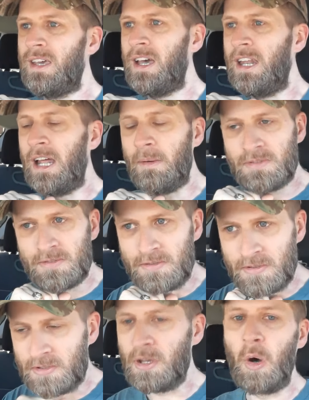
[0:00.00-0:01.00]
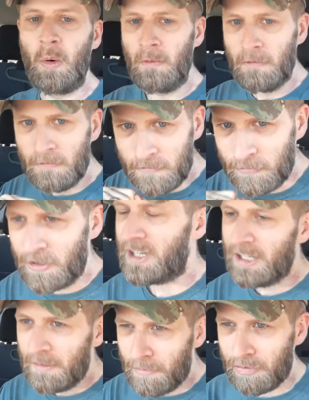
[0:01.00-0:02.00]
And I was so
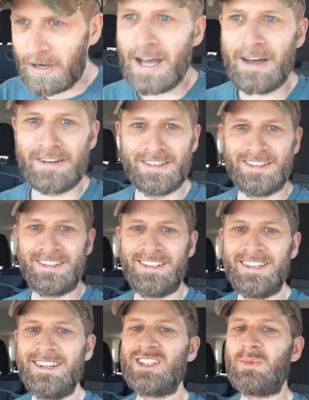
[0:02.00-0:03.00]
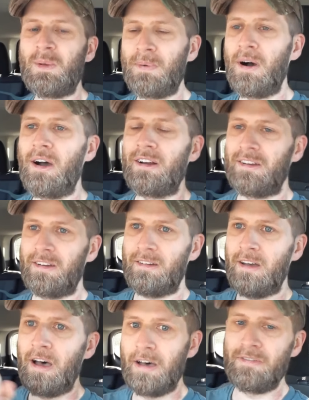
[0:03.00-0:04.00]
freaking proud to be part
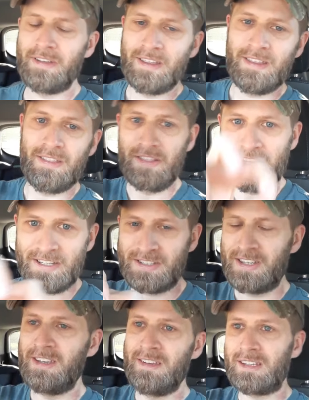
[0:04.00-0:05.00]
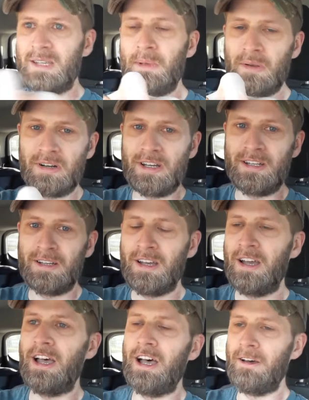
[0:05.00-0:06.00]
of this community
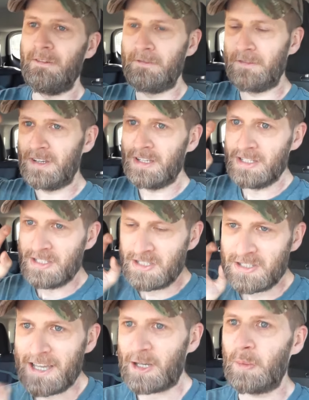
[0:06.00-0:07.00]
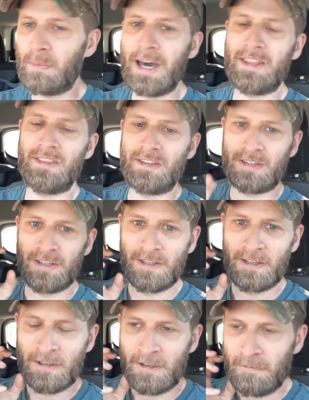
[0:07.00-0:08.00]
of psychopathic
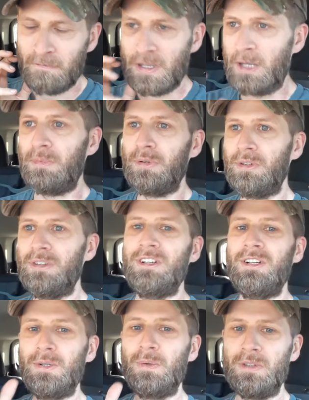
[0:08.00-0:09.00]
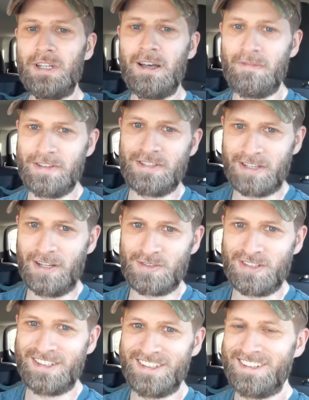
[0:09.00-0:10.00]
people who love this country.